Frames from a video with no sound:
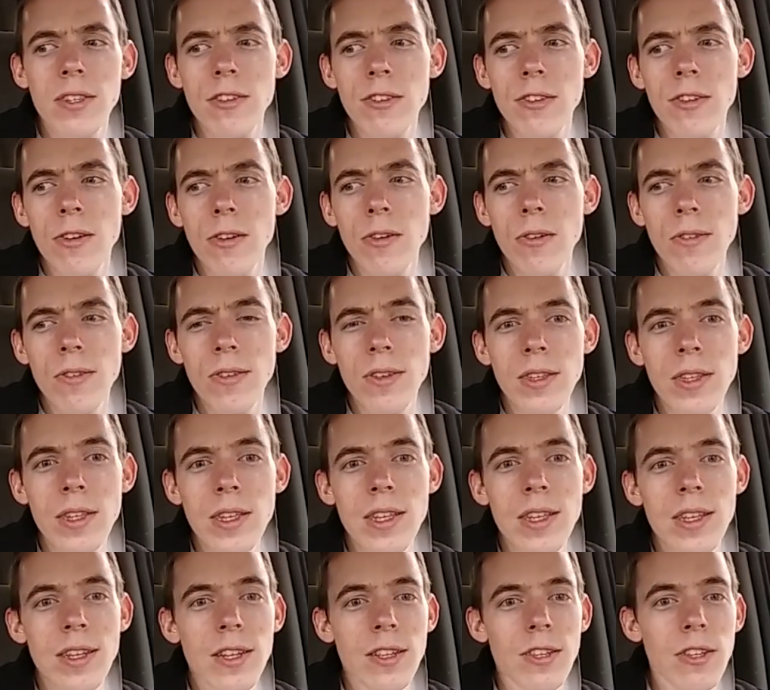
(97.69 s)
So
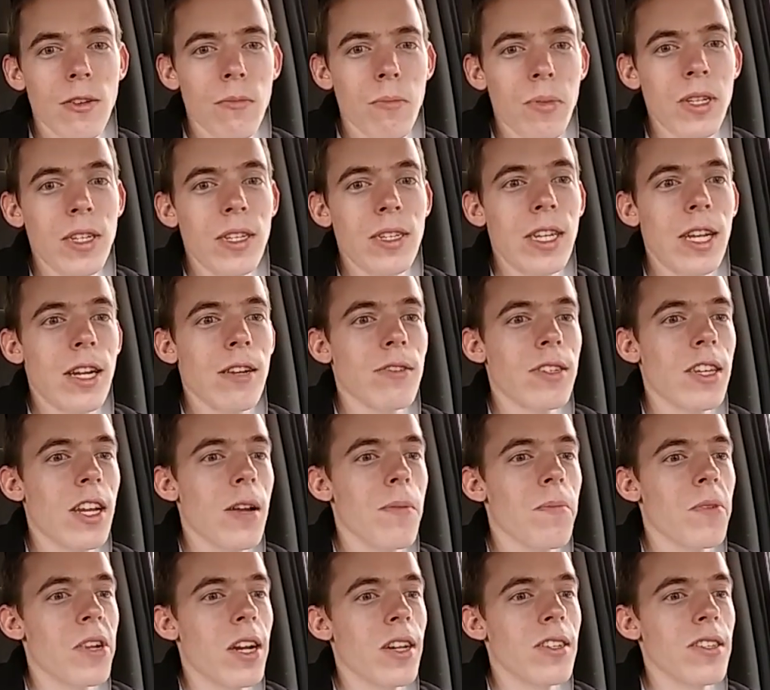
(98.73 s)
yeah, a little bit of
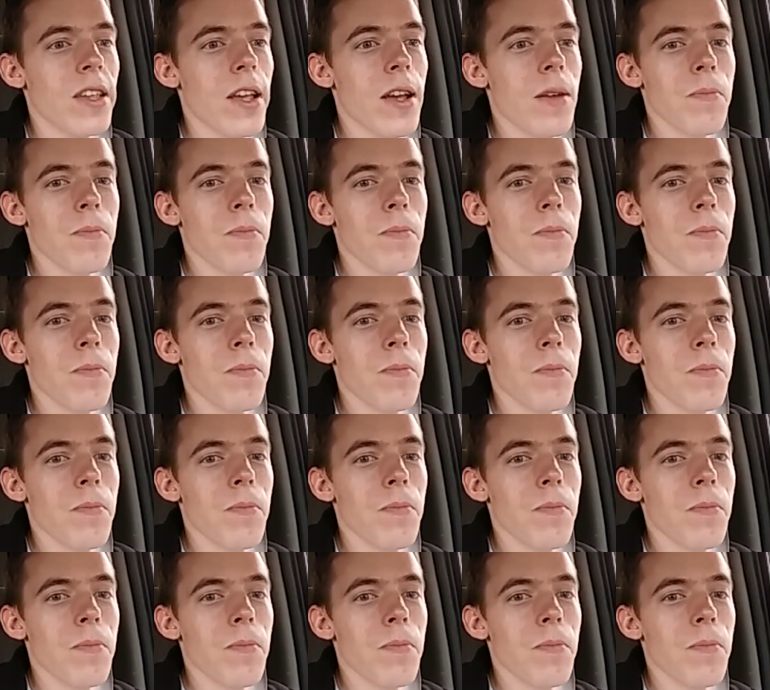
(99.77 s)
downtime, guys.